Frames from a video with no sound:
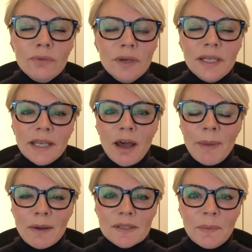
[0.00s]
really
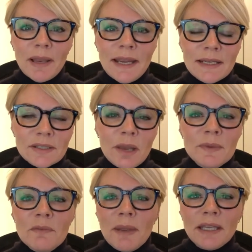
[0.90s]
come out to play in
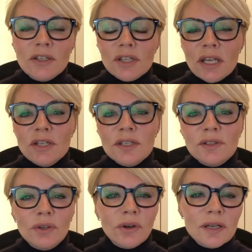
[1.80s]
terms of making changes
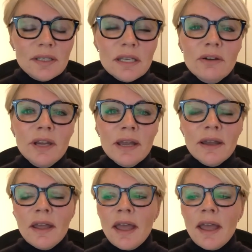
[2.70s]
to criteria